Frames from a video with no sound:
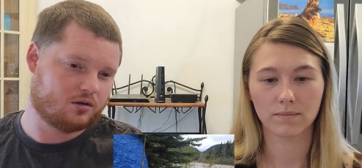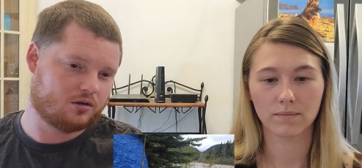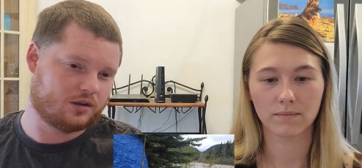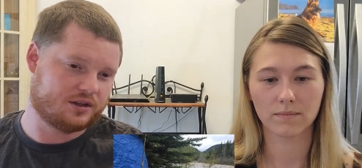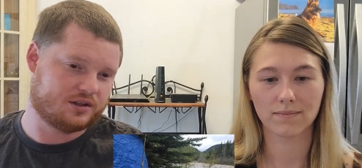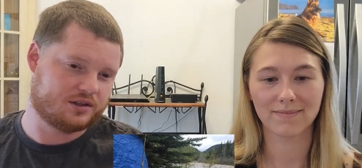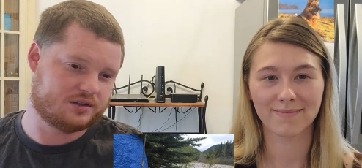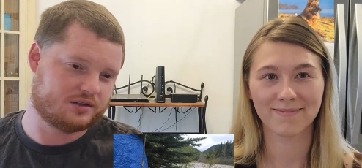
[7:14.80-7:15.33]

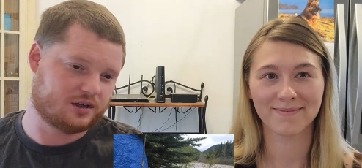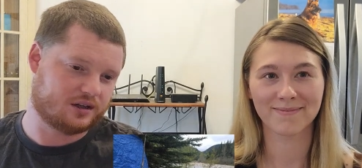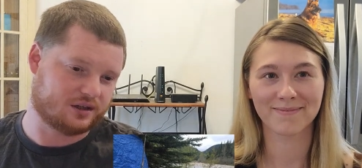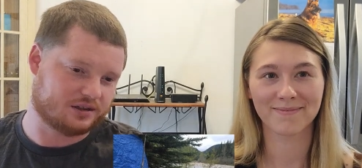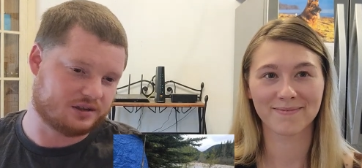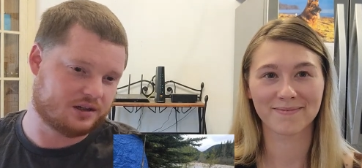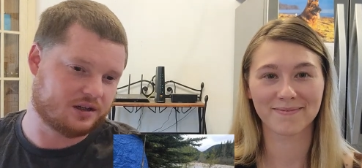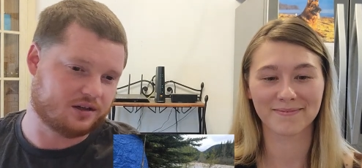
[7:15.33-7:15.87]
Speaker 1: this is not
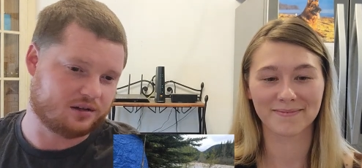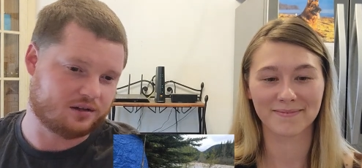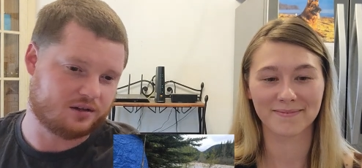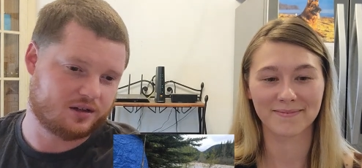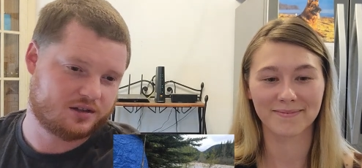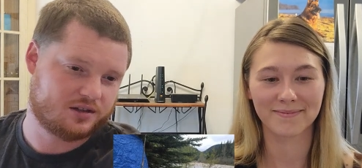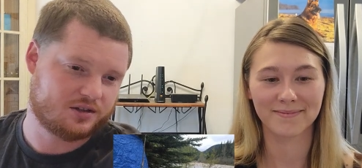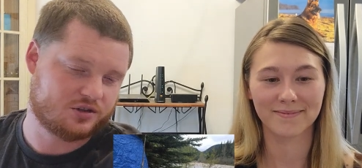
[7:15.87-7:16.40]
a tent.
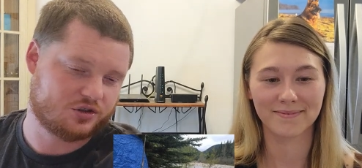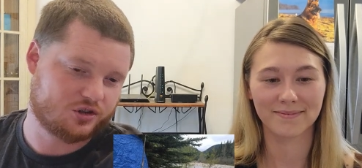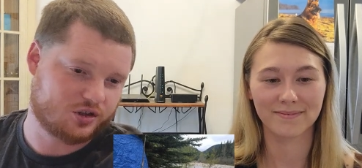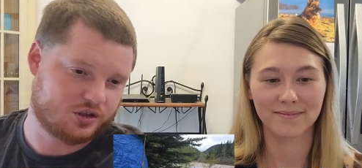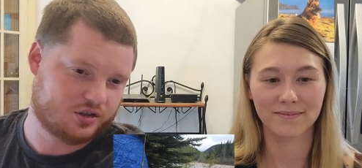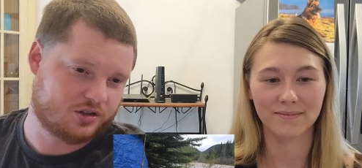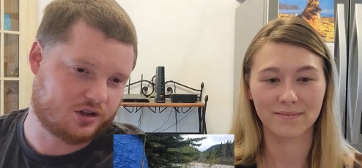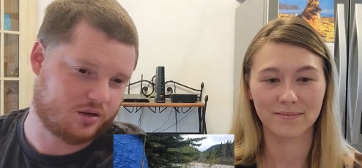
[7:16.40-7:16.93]
This is
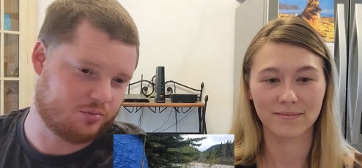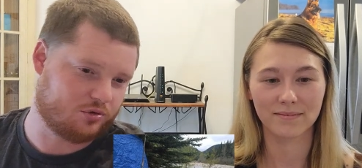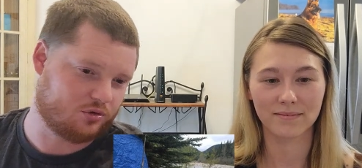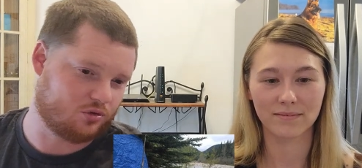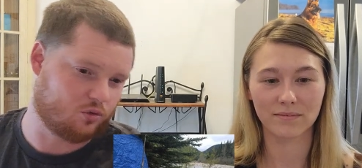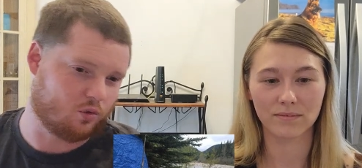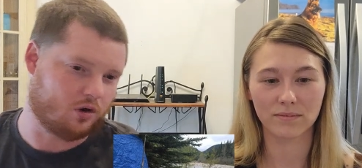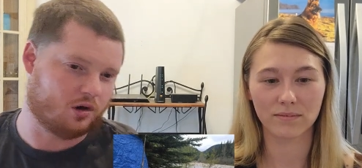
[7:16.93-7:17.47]
just a
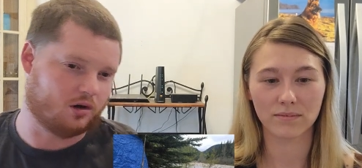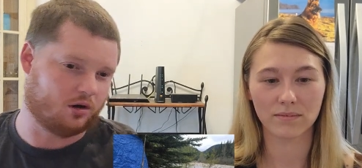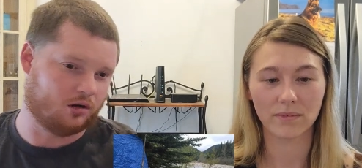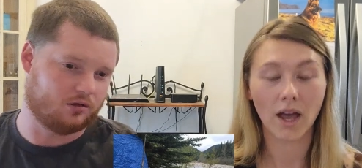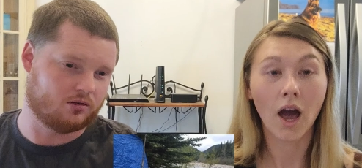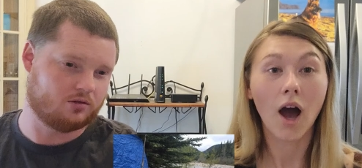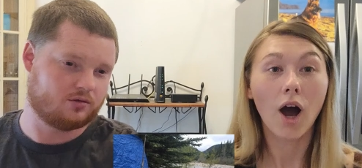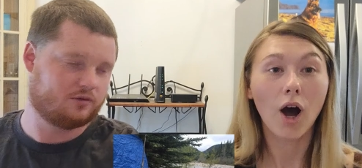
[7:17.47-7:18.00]
blue wall.
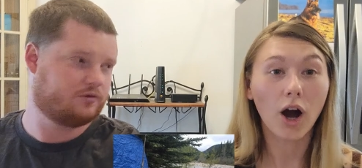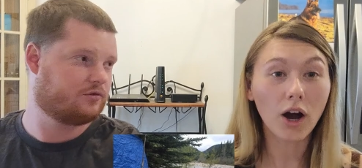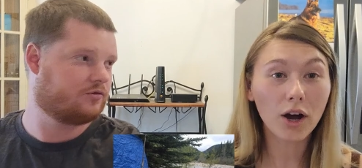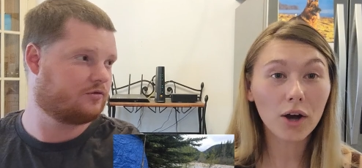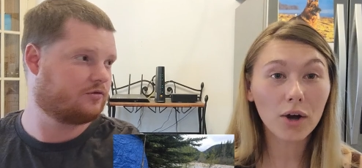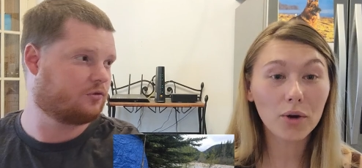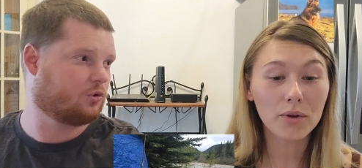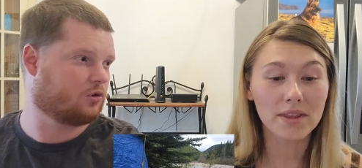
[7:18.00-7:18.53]

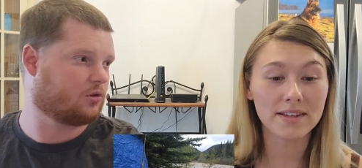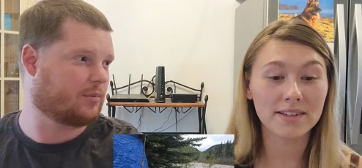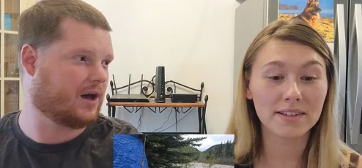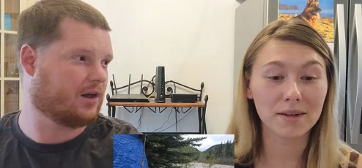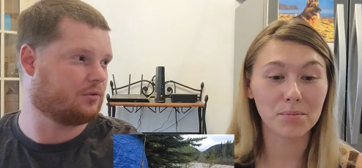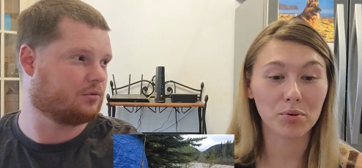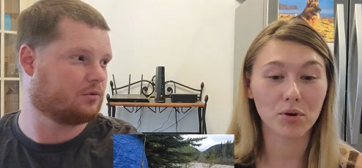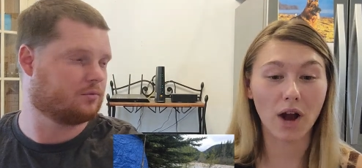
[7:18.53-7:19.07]
Speaker 2: Oh, this is
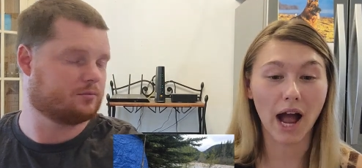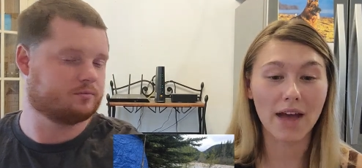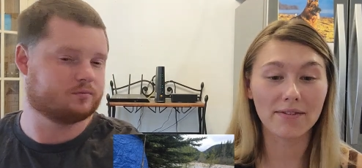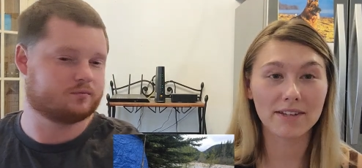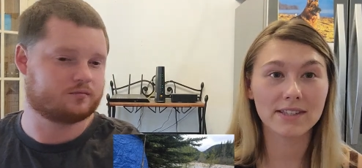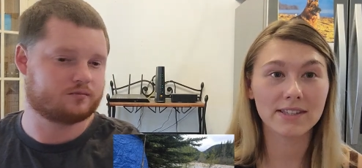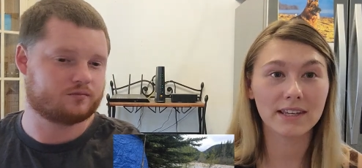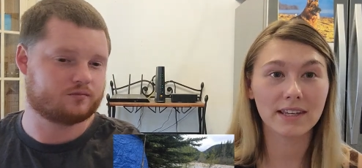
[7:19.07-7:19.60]
a
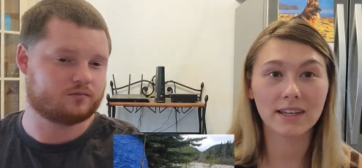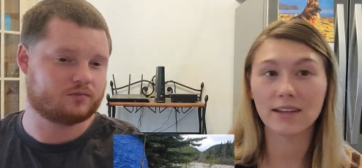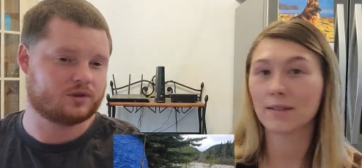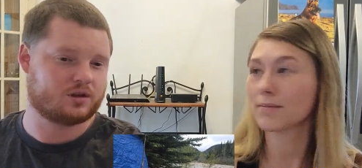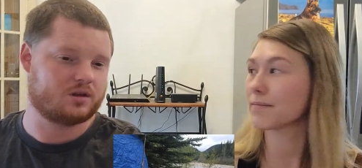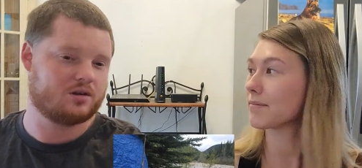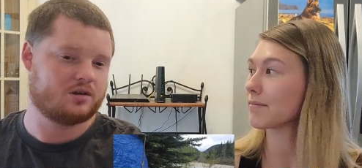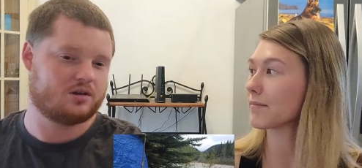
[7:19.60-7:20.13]

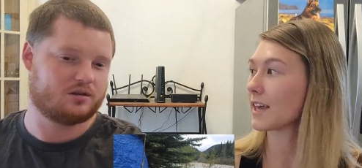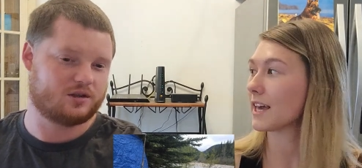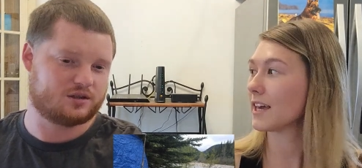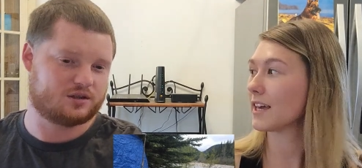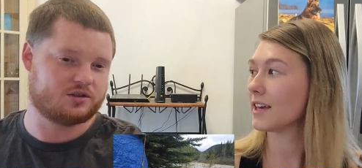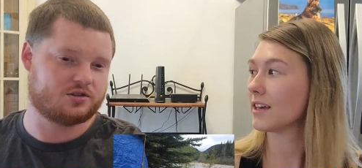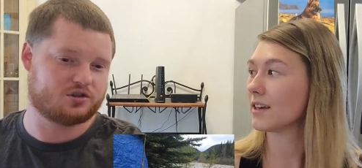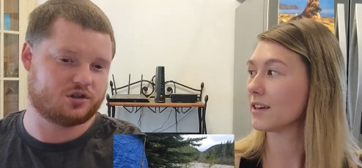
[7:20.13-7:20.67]
privacy thing?
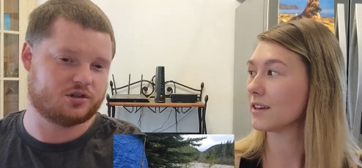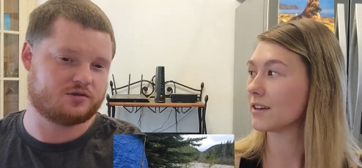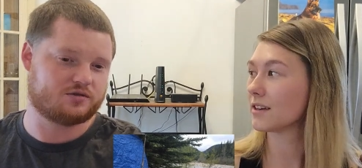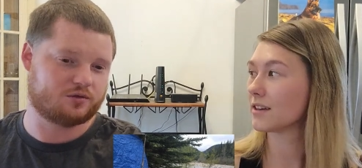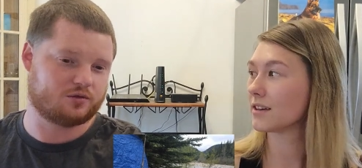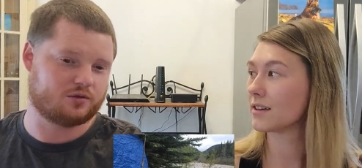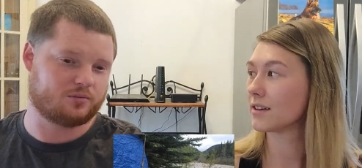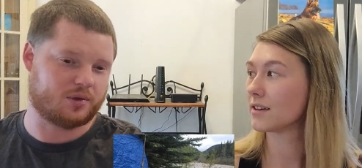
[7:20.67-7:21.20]
This is
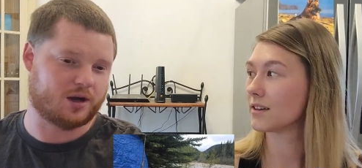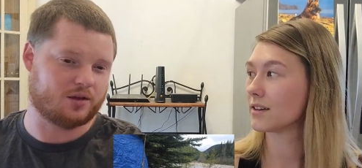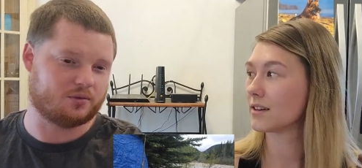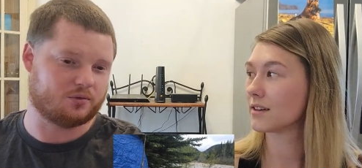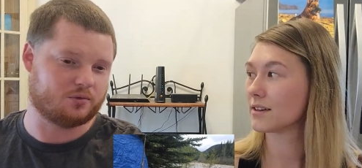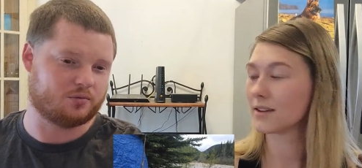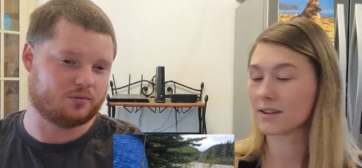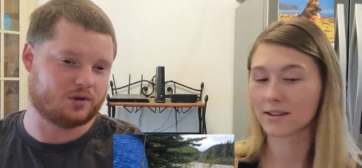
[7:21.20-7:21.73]
Speaker 1: just for the
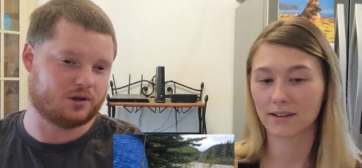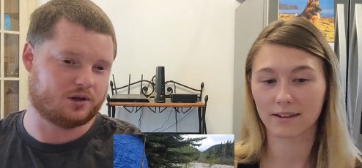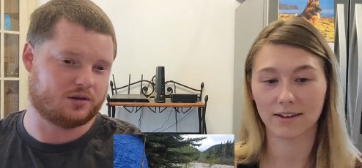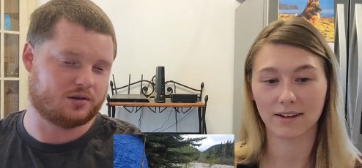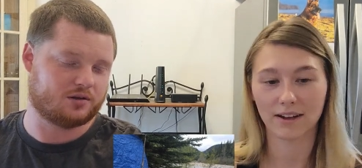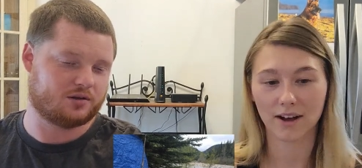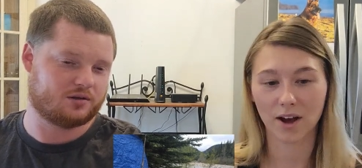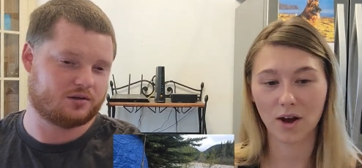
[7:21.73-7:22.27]
bathroom, yeah.
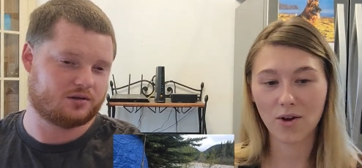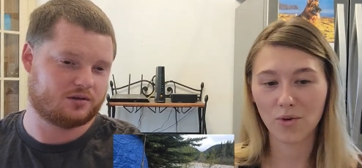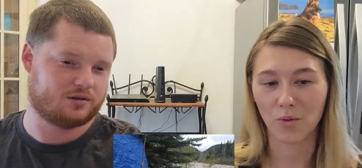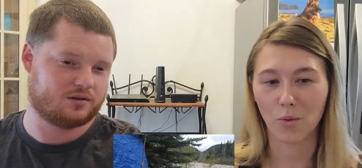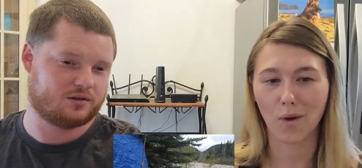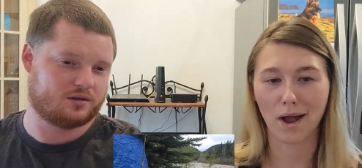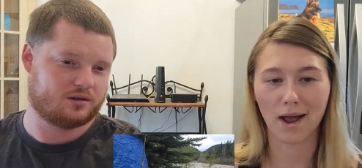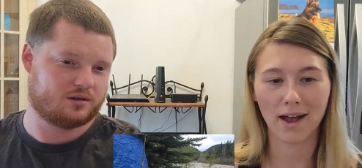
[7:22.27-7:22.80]

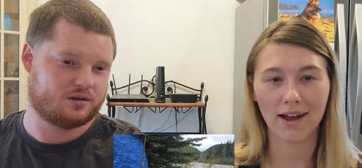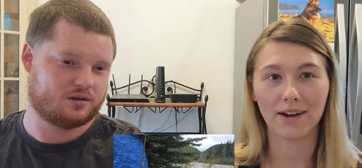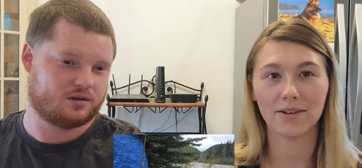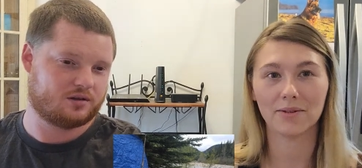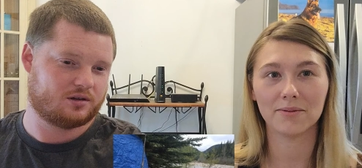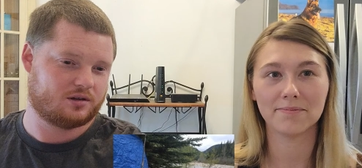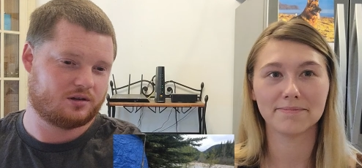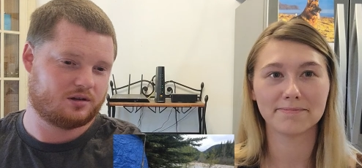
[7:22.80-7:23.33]
Speaker 2: Oh,
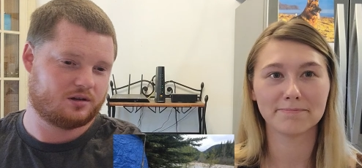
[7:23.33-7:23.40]
wow.